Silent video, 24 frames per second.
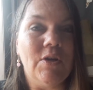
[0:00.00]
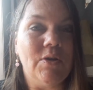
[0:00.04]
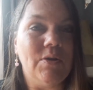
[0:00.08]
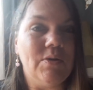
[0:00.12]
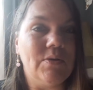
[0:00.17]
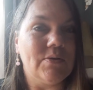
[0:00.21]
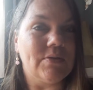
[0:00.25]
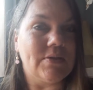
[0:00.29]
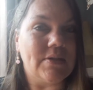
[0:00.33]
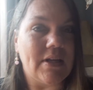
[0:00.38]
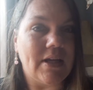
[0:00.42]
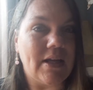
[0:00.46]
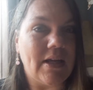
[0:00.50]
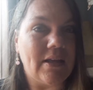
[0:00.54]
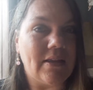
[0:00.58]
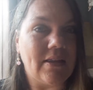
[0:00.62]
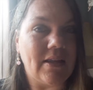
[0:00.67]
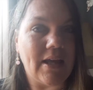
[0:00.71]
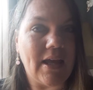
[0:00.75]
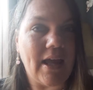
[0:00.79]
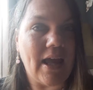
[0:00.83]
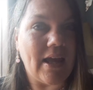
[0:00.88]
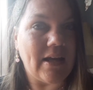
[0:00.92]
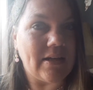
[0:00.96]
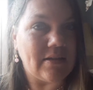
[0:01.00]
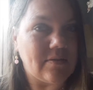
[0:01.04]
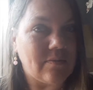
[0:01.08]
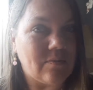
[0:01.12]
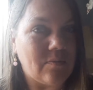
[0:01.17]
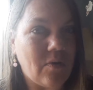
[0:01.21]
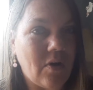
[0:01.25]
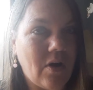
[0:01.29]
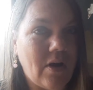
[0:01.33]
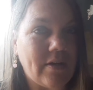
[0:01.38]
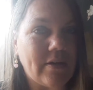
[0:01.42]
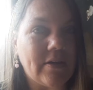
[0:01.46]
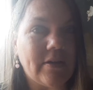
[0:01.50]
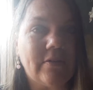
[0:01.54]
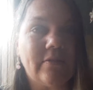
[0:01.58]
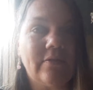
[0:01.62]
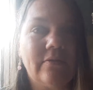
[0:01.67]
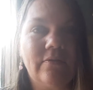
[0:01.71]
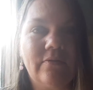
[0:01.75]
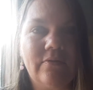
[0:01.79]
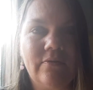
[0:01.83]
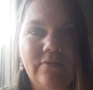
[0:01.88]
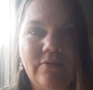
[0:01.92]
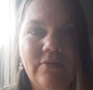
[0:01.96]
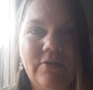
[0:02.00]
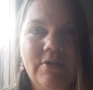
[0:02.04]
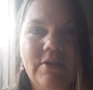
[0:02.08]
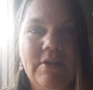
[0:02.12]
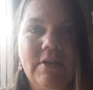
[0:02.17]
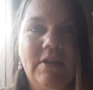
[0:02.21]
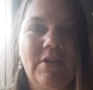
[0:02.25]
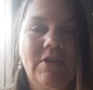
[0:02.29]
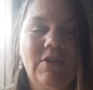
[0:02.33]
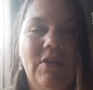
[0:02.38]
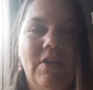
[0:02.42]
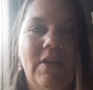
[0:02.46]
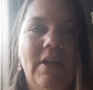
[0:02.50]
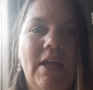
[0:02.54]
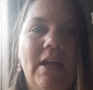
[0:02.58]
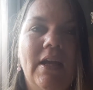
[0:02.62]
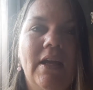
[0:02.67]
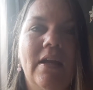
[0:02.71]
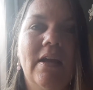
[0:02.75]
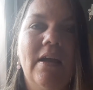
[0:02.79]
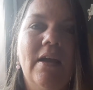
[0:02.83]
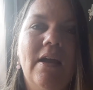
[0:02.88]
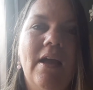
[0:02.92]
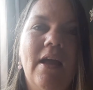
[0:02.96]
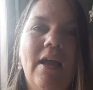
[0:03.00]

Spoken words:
using the Kangen water for such a thing.